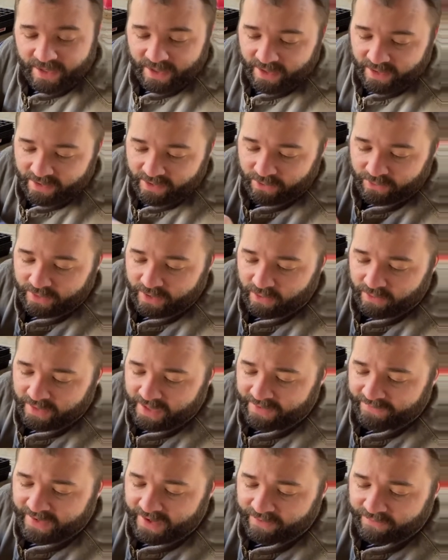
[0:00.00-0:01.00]
you'll know that
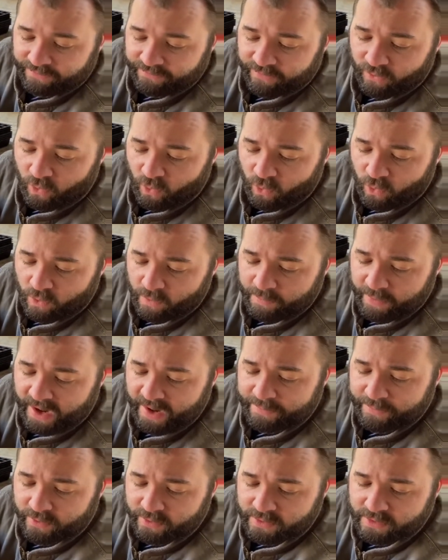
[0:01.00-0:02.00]
I've got four
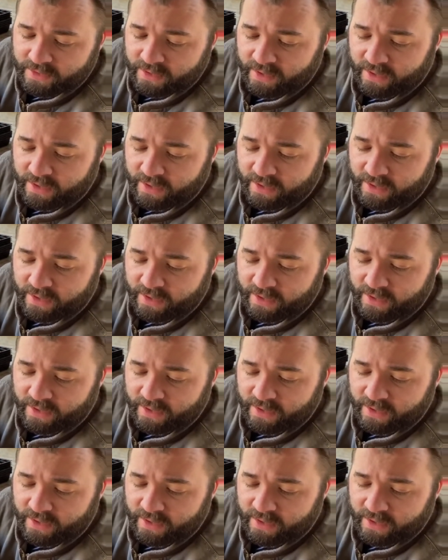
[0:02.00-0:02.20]
peppers.